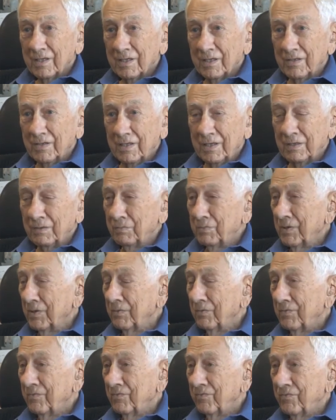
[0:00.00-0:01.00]
there were
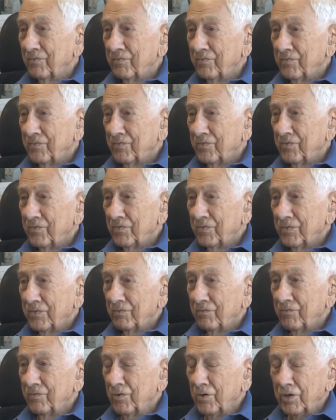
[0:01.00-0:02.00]
about
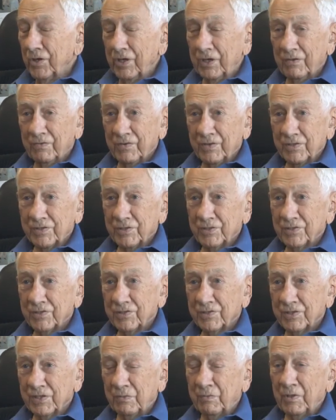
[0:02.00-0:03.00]
forty of us,
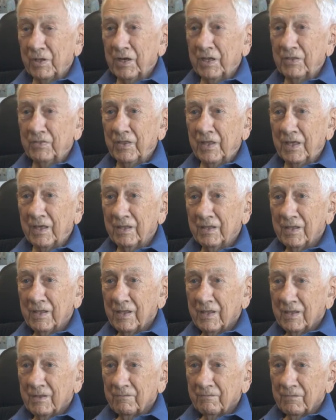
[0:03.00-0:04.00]
something like that,
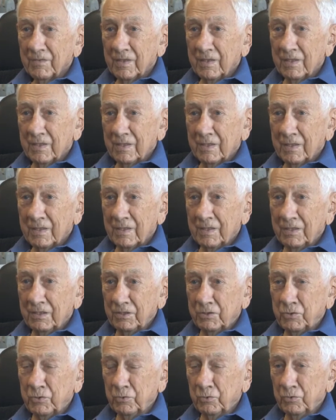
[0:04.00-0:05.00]
uh, under
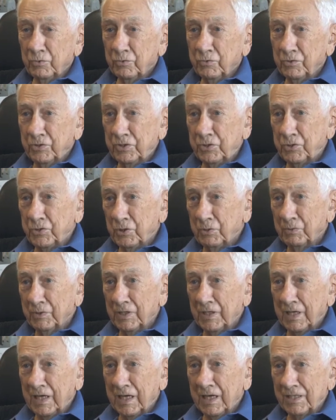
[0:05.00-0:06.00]
two or three German
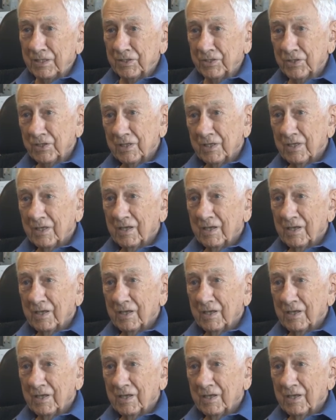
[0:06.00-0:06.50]
guards.